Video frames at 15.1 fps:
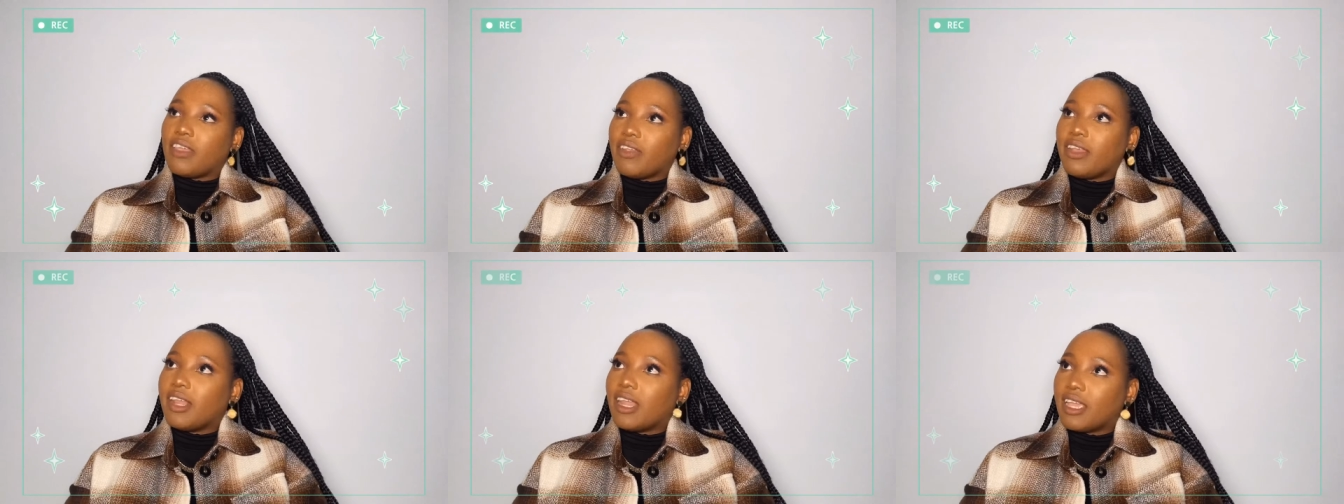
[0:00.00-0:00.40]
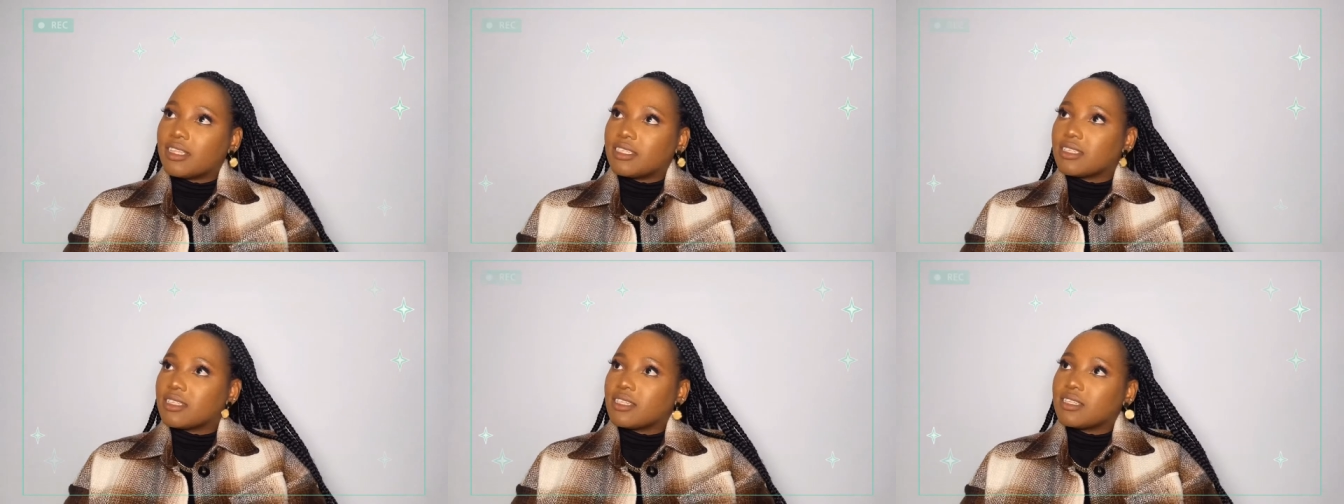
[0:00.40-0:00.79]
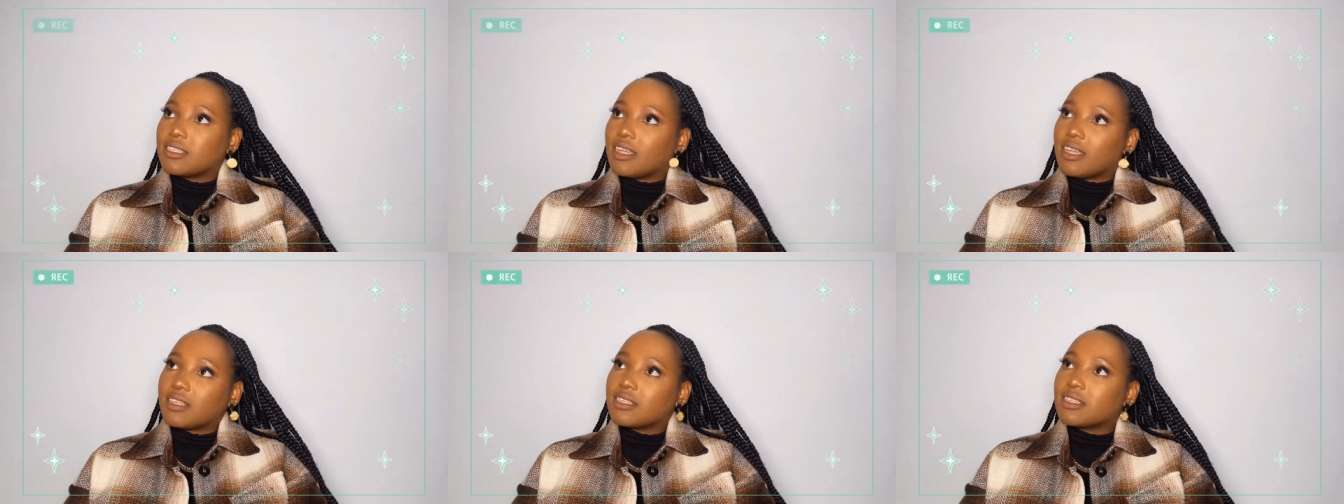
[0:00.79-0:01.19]
late these
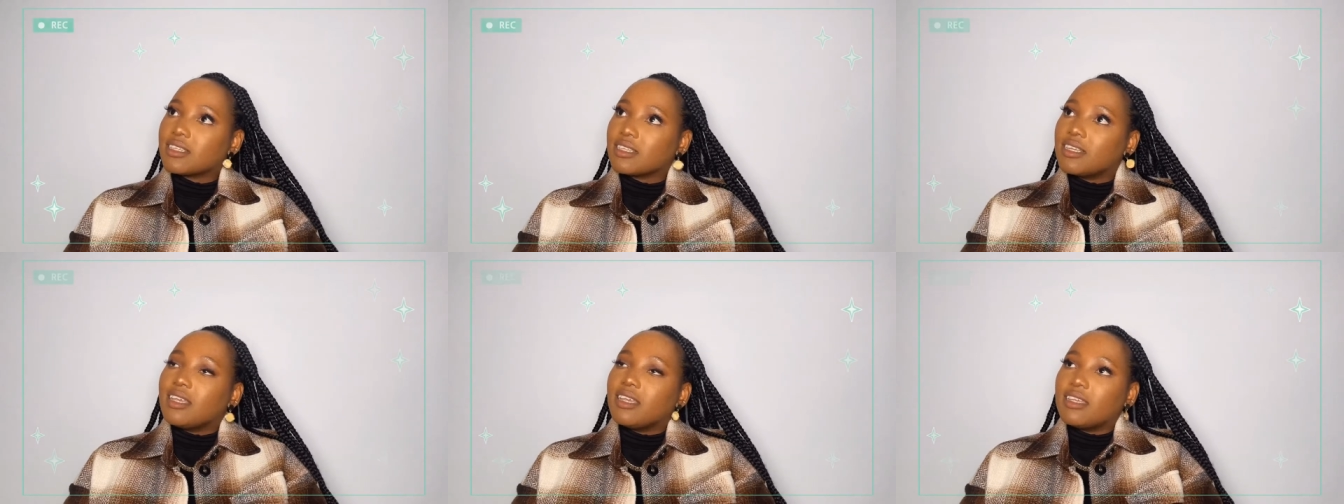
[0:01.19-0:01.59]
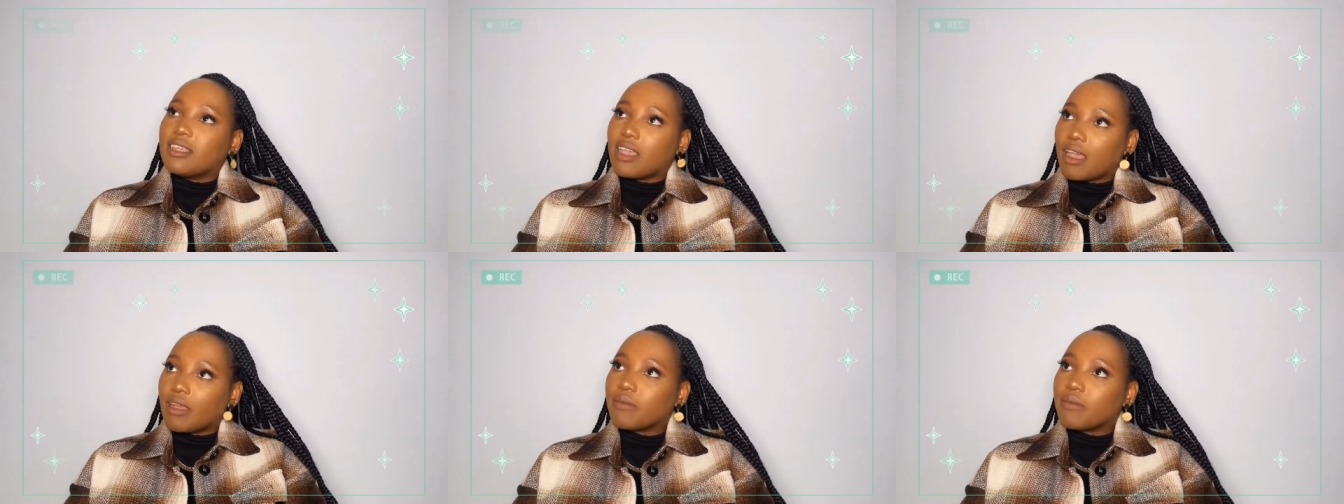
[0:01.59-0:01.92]
days. Yeah.